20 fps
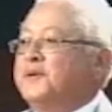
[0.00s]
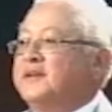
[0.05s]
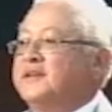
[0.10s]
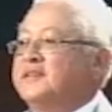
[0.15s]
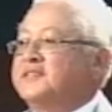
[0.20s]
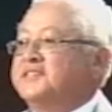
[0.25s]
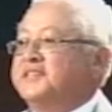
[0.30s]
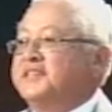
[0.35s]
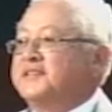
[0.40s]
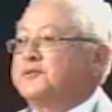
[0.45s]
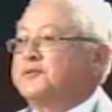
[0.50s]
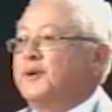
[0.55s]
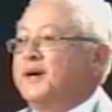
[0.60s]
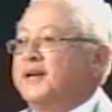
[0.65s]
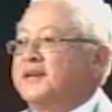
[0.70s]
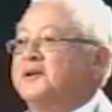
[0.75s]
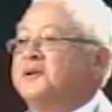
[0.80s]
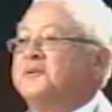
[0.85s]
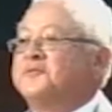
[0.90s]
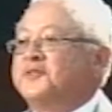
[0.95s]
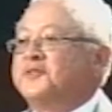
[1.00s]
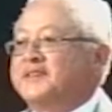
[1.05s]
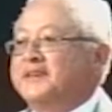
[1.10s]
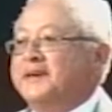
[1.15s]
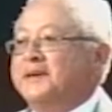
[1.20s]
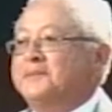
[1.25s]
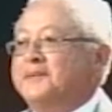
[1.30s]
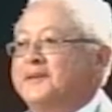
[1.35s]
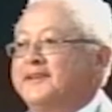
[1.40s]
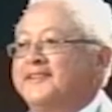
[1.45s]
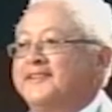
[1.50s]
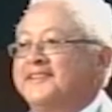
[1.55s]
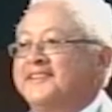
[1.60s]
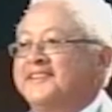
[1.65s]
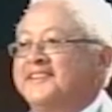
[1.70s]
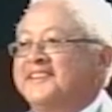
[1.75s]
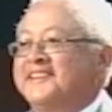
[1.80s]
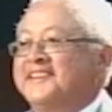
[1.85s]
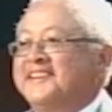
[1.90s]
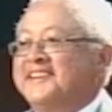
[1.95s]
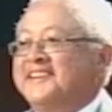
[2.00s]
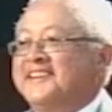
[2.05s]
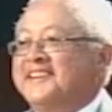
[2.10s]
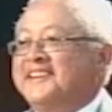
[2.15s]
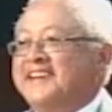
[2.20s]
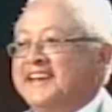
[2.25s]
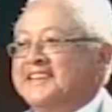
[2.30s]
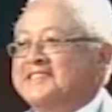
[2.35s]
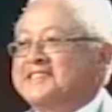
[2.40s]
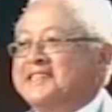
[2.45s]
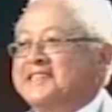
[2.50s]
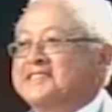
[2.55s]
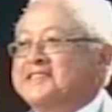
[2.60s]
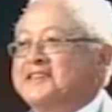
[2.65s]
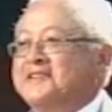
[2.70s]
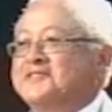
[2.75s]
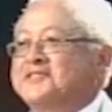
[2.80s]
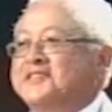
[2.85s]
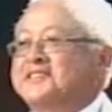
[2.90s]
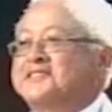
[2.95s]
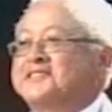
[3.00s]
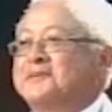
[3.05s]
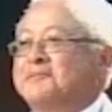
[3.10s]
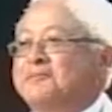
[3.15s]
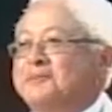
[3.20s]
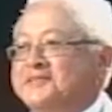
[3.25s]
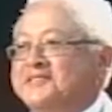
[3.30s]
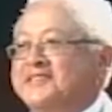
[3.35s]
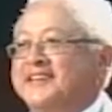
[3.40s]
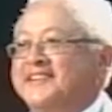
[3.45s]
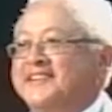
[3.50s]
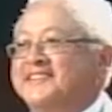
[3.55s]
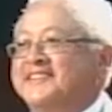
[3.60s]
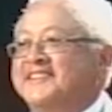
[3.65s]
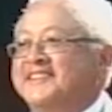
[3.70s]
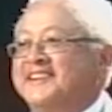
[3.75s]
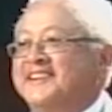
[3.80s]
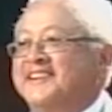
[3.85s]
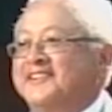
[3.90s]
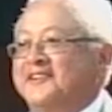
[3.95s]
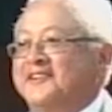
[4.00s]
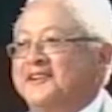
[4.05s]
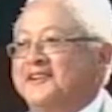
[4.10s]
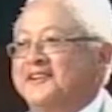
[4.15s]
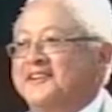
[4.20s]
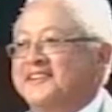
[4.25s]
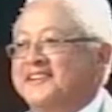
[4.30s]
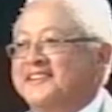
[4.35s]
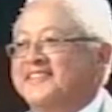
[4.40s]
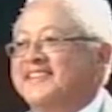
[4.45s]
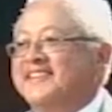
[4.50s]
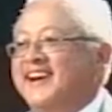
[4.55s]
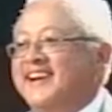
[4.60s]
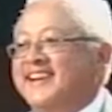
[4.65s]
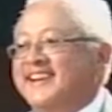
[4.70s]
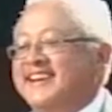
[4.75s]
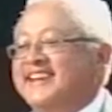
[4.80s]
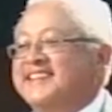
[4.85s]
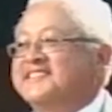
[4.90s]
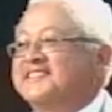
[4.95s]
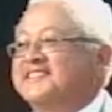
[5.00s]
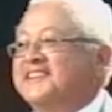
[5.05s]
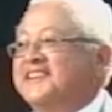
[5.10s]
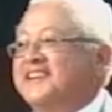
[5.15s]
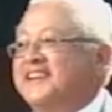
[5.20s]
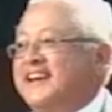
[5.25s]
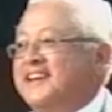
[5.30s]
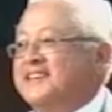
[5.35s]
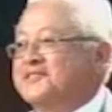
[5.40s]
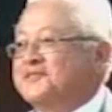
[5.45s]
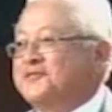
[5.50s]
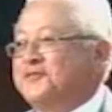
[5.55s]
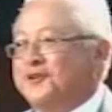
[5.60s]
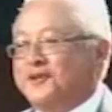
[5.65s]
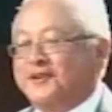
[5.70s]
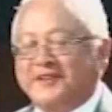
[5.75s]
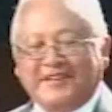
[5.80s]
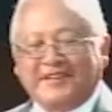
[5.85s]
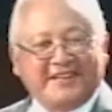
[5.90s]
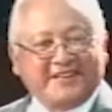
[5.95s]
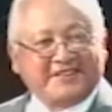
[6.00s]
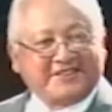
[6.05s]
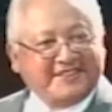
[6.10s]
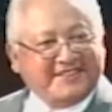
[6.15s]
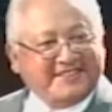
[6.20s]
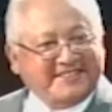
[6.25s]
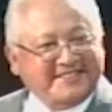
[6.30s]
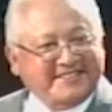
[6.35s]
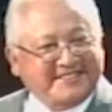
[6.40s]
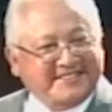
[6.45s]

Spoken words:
the seat quite comfortably, in excess of 60% on all, at least on the last 4 occasions.